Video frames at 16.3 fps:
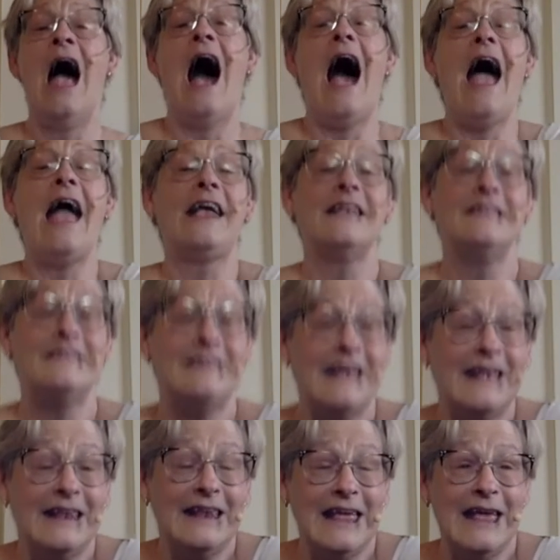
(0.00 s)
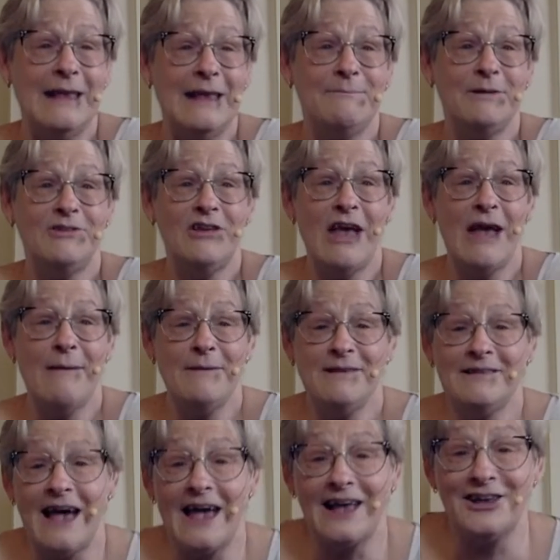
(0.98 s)
I can sit in my
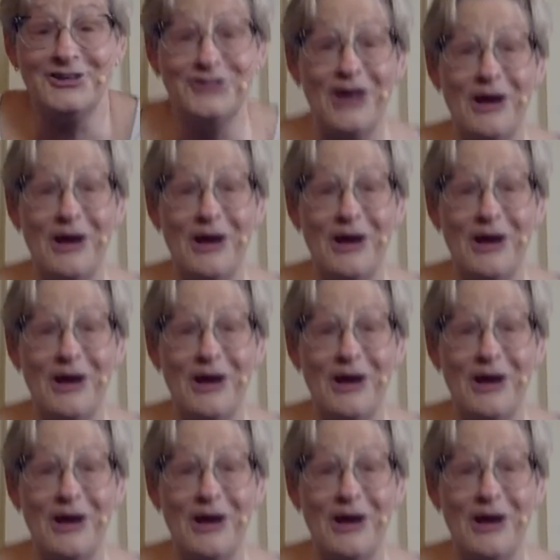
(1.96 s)
jammies. I can